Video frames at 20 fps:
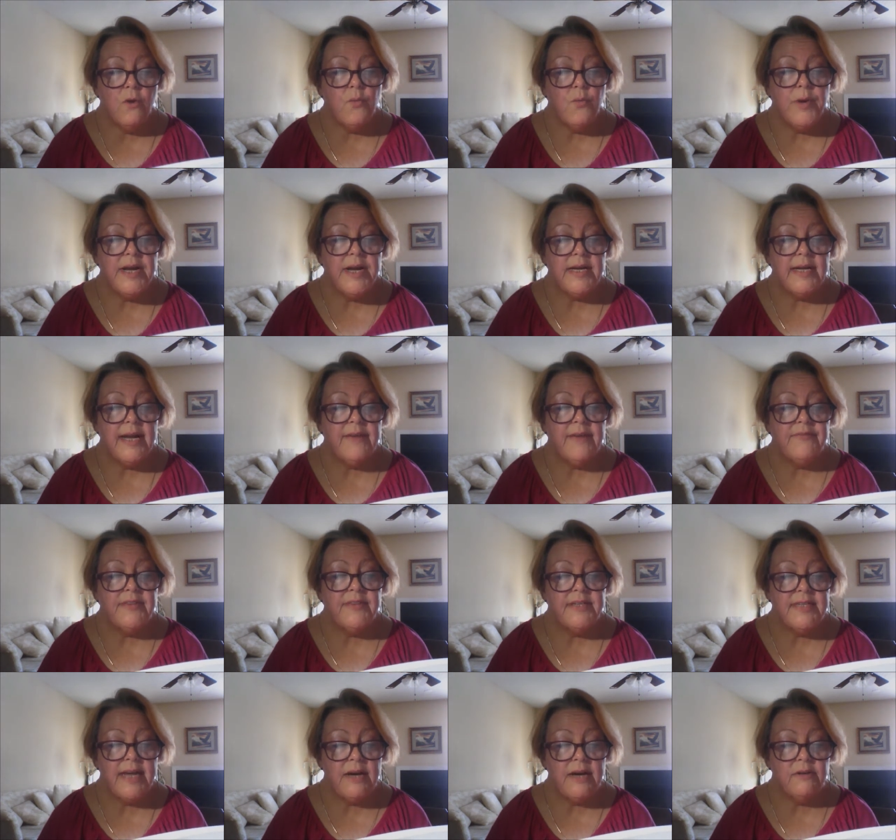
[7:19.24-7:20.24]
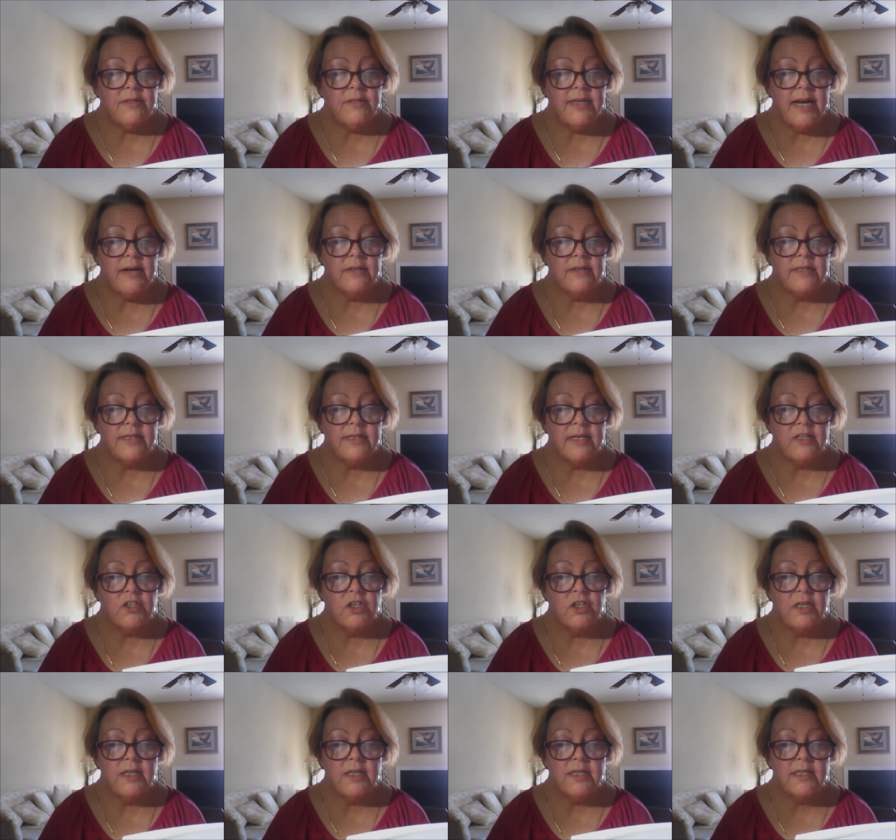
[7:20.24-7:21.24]
We had left the downtown
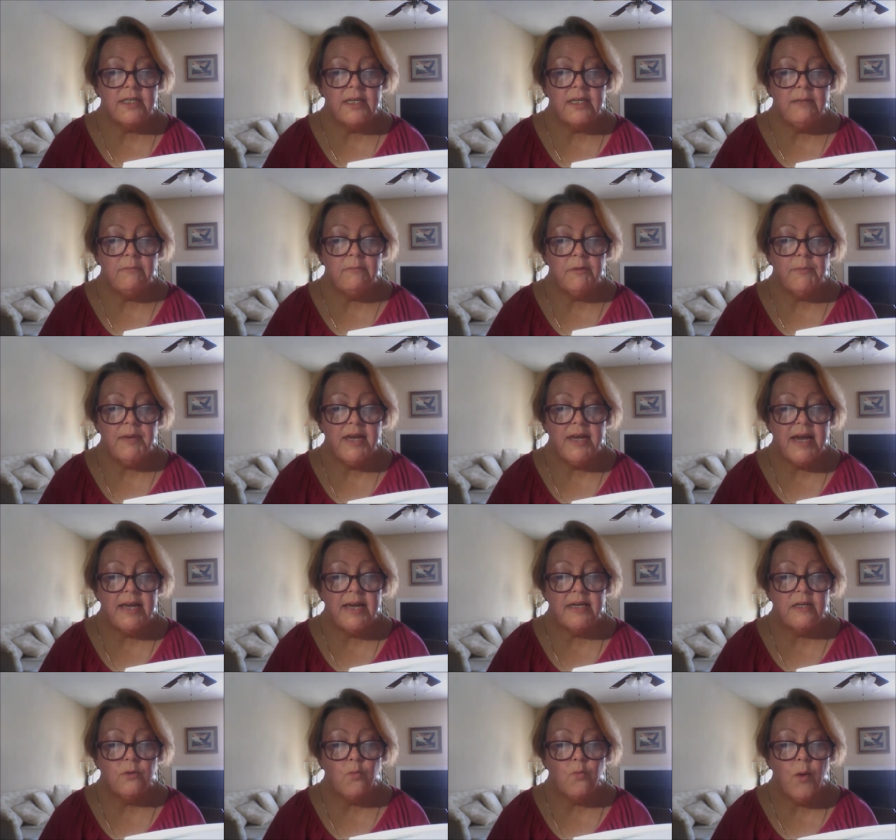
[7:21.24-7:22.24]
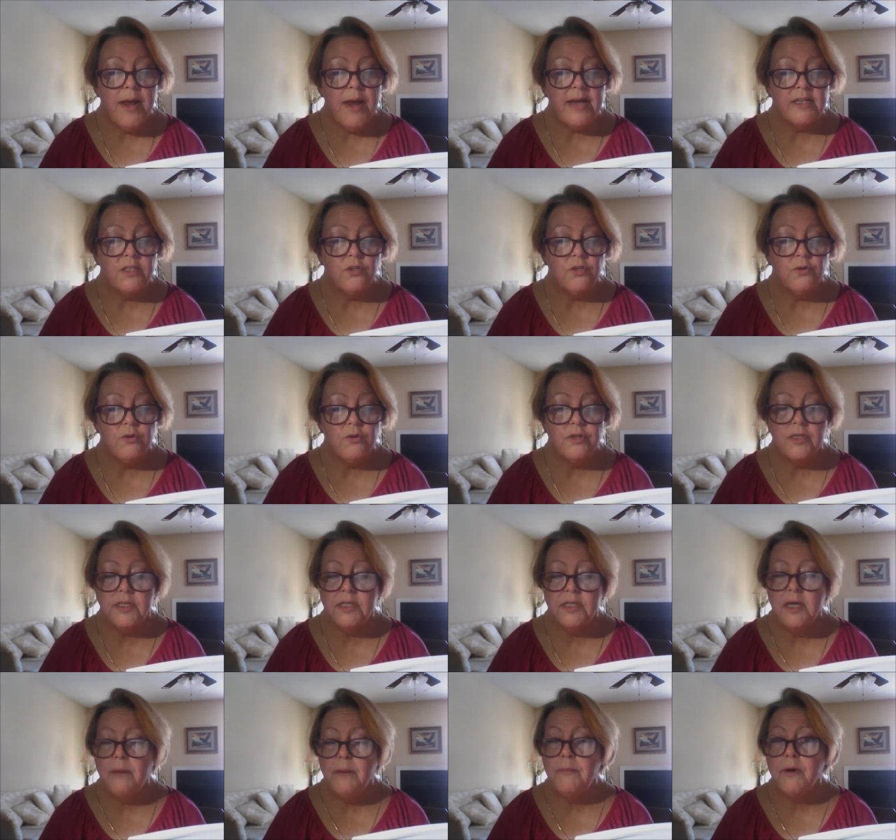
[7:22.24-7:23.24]
section and seemed to be headed west toward the
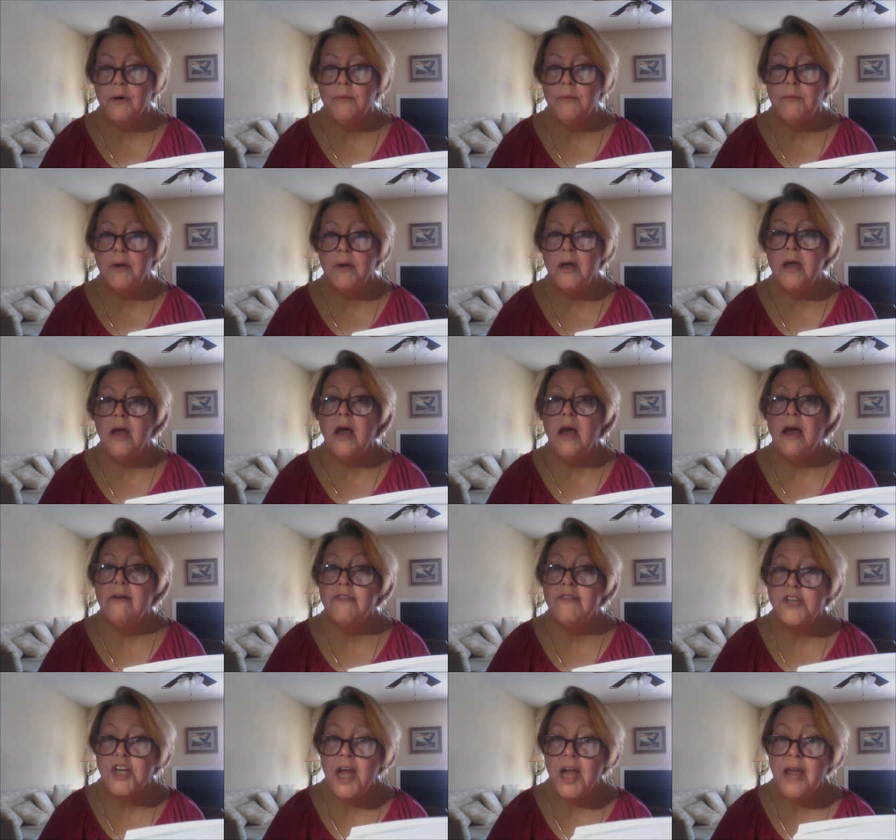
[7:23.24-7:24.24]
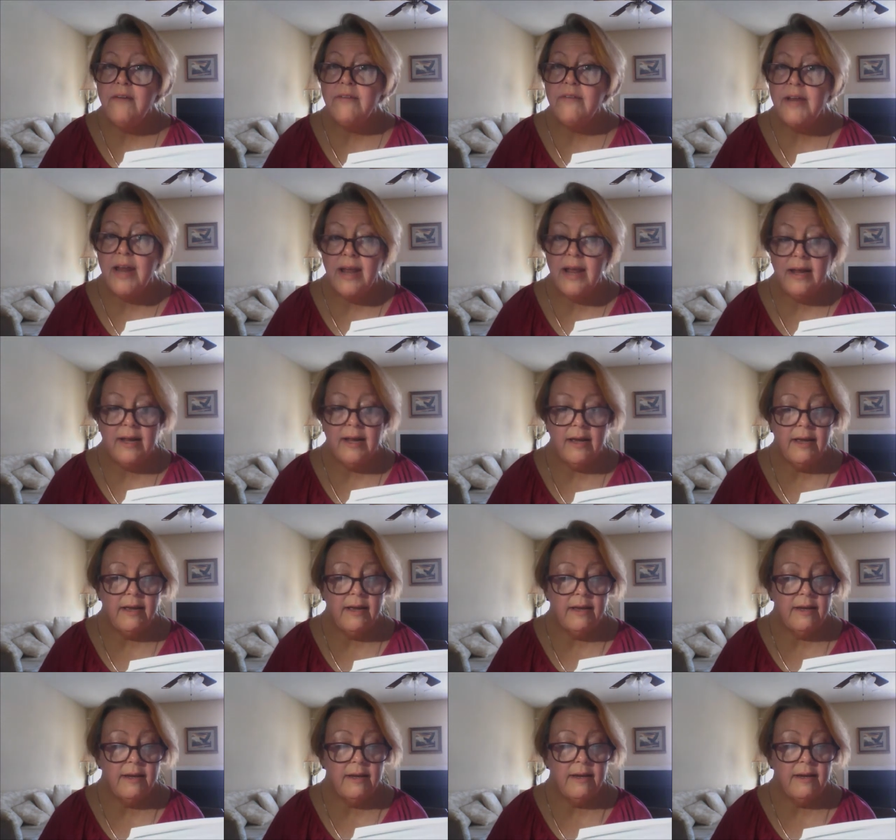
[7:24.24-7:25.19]
suburb of Scheveningen.